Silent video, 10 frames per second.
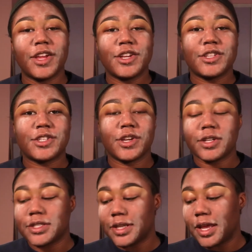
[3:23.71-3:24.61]
So
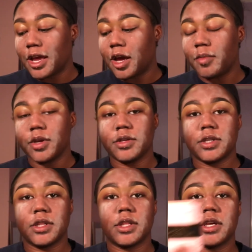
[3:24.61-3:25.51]
today I'll be
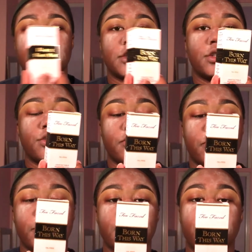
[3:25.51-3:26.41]
using the Too
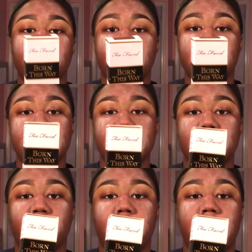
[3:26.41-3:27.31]
Faced Born This
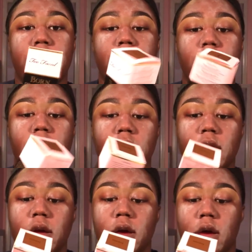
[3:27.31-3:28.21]
Way
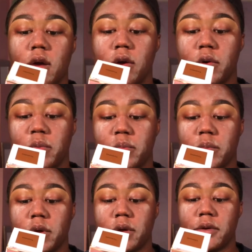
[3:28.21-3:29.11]

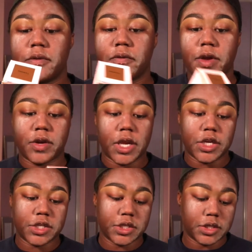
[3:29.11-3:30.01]

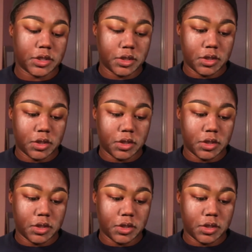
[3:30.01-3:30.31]
foundation